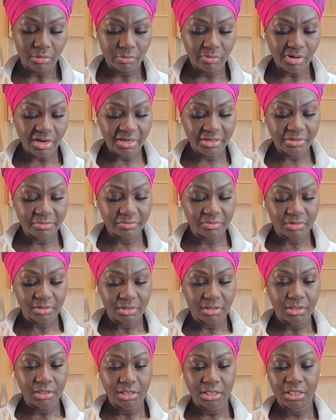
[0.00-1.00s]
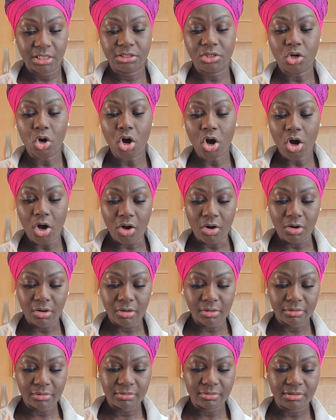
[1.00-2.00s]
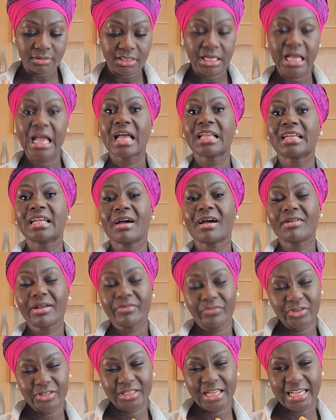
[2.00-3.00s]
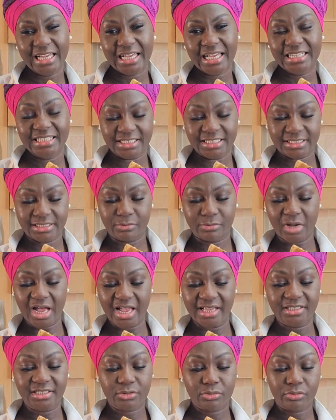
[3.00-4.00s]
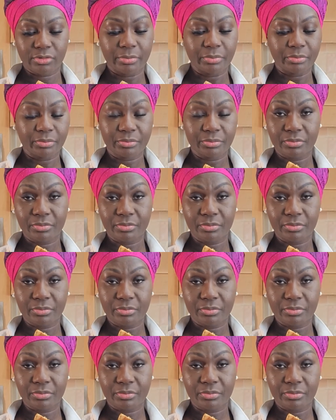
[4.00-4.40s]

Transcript: right? It's hot. Now I feel like I need some ice cream.